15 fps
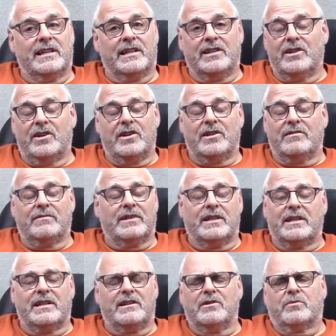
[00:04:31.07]

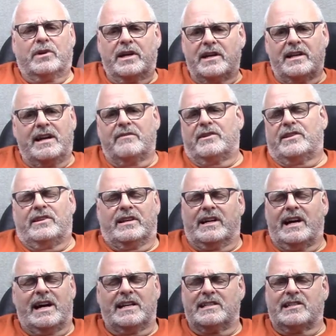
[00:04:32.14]
you were hitting everything
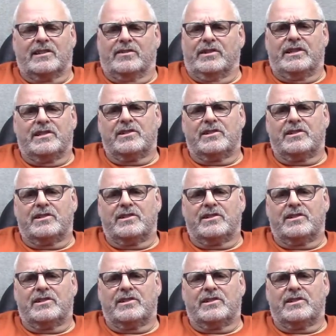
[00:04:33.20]
constantly.